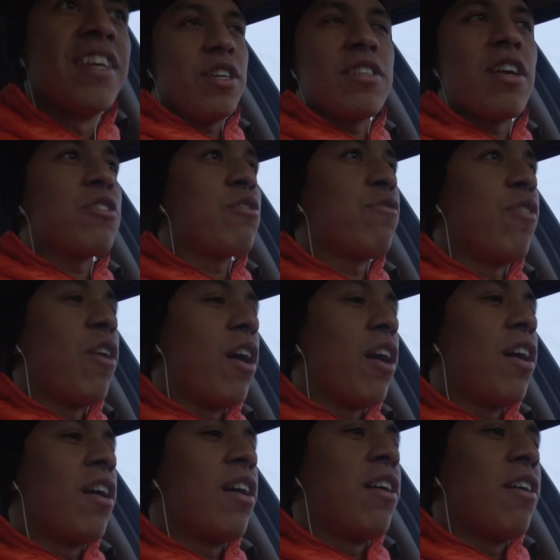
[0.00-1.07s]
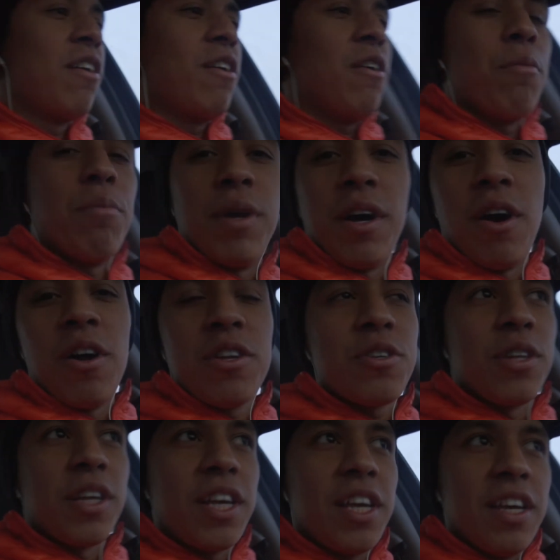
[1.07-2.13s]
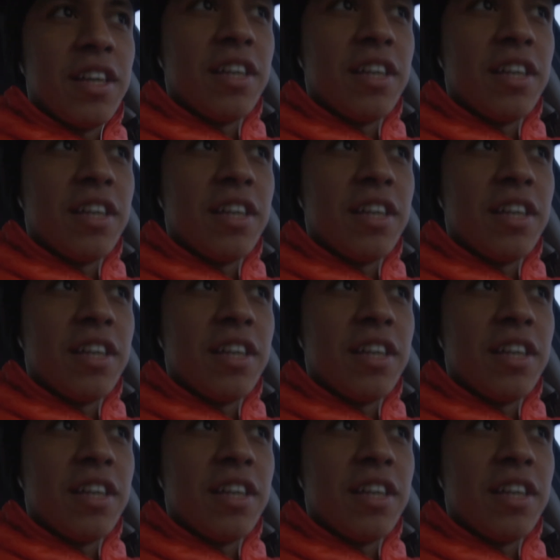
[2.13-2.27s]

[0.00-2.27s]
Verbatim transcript: He's not too far, but also the key